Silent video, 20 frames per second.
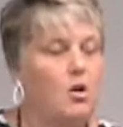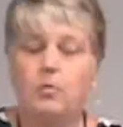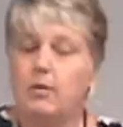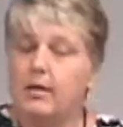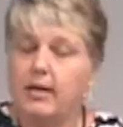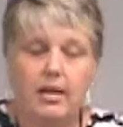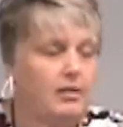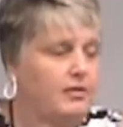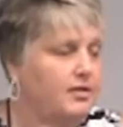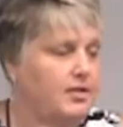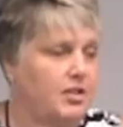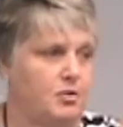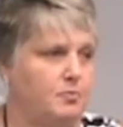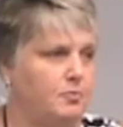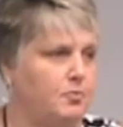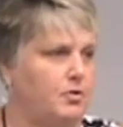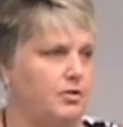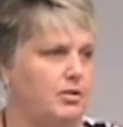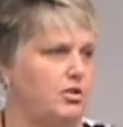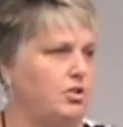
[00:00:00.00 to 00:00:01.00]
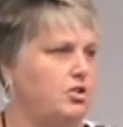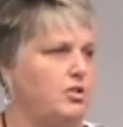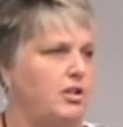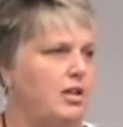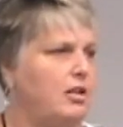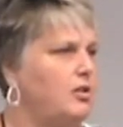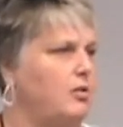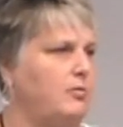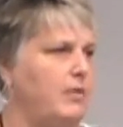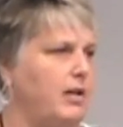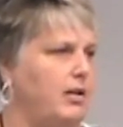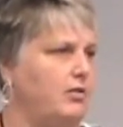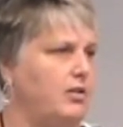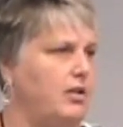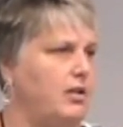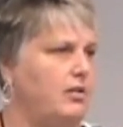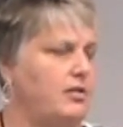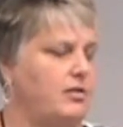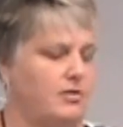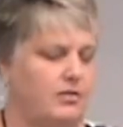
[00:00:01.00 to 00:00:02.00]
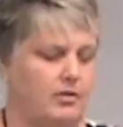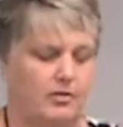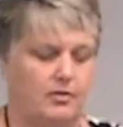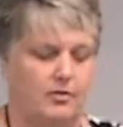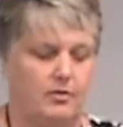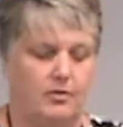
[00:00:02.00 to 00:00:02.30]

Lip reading: one else has put a shell around us.